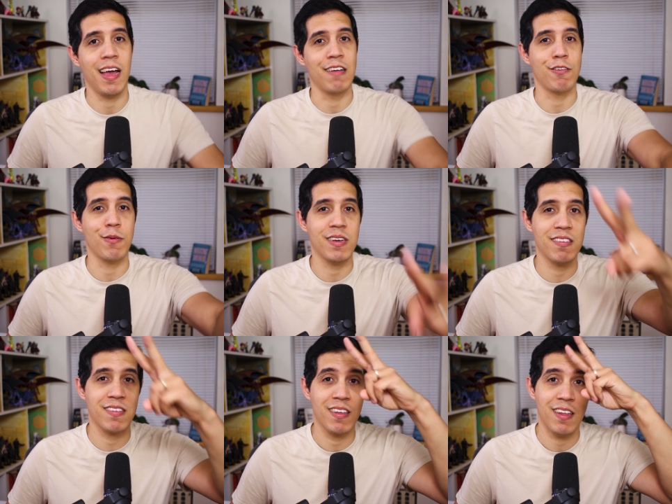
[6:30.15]
As
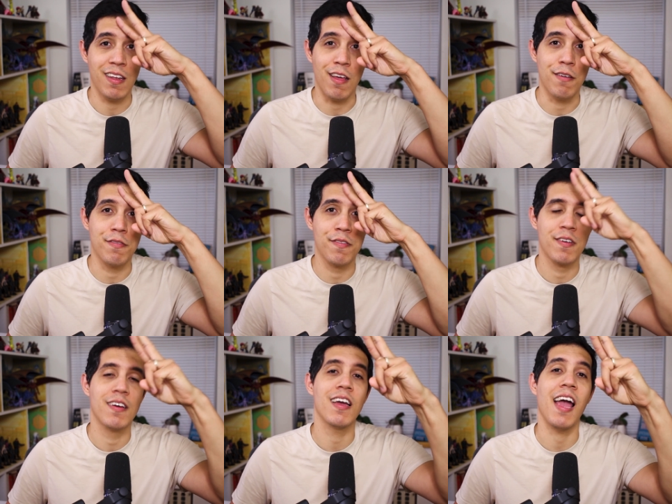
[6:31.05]
always, love
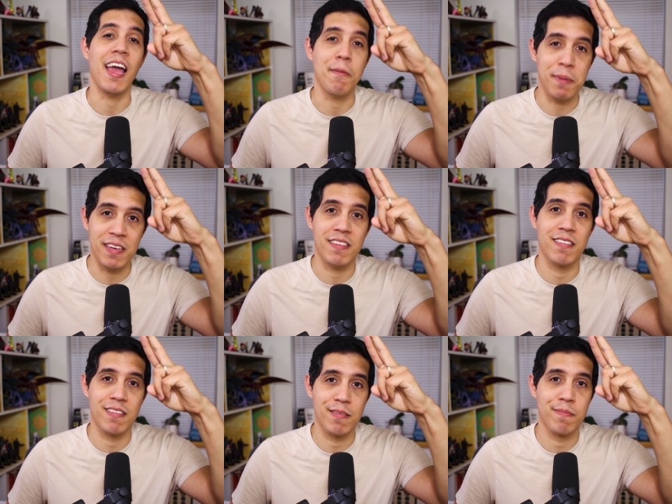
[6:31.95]
and
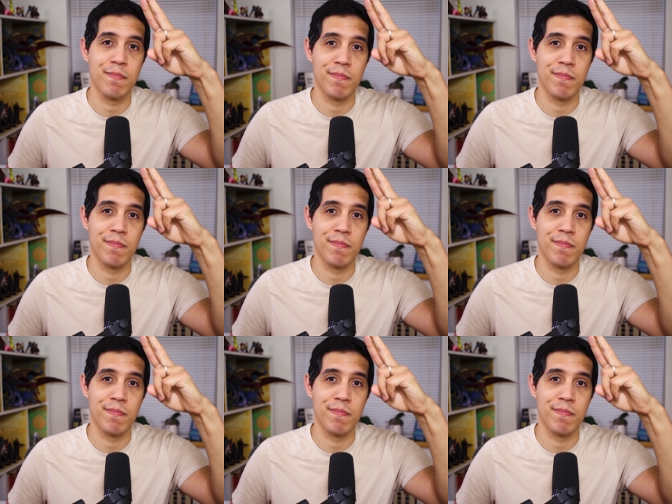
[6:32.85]
peace.